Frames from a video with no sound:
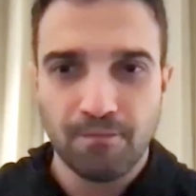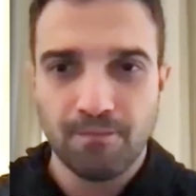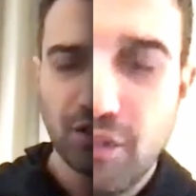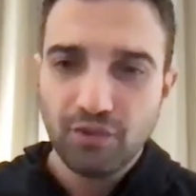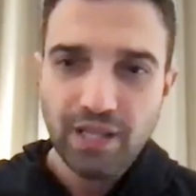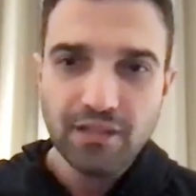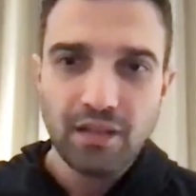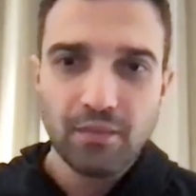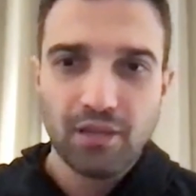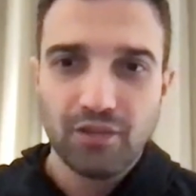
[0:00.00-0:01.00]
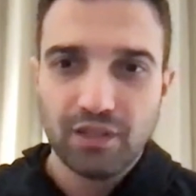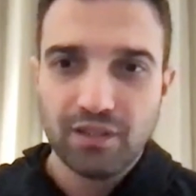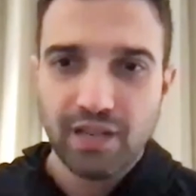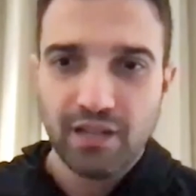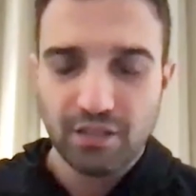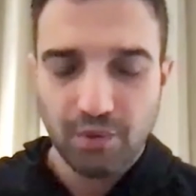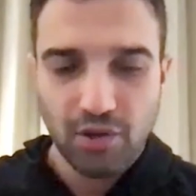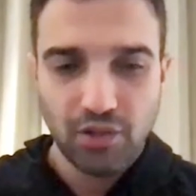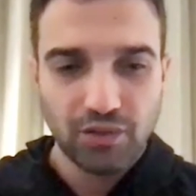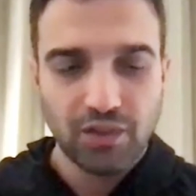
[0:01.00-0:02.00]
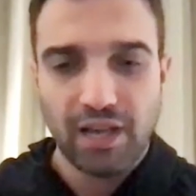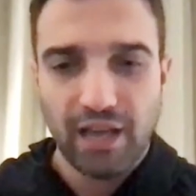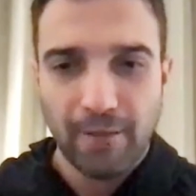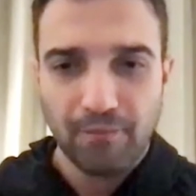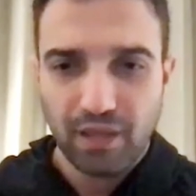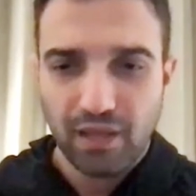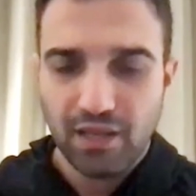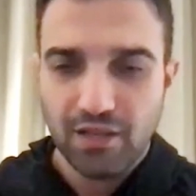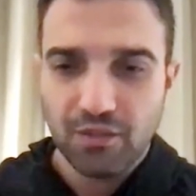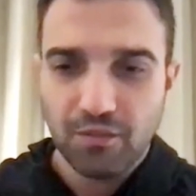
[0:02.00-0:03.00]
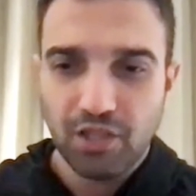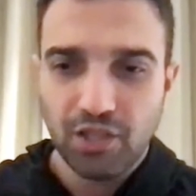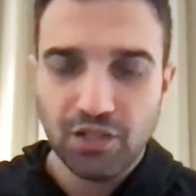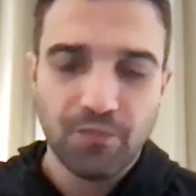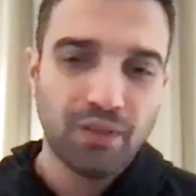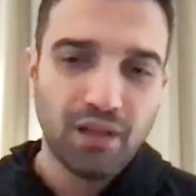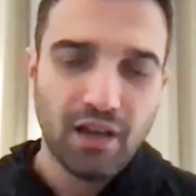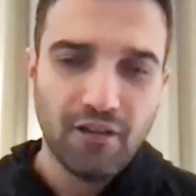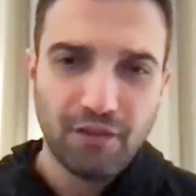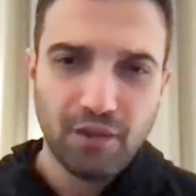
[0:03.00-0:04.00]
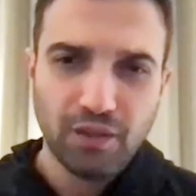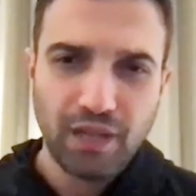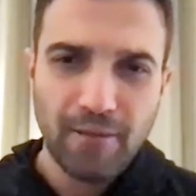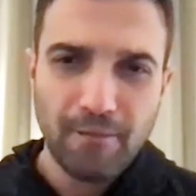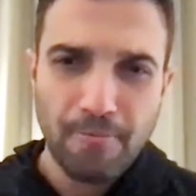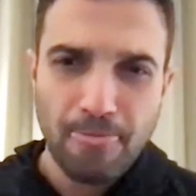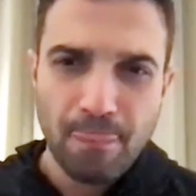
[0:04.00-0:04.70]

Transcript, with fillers: The reason I'm giving this testimonial today is because I feel that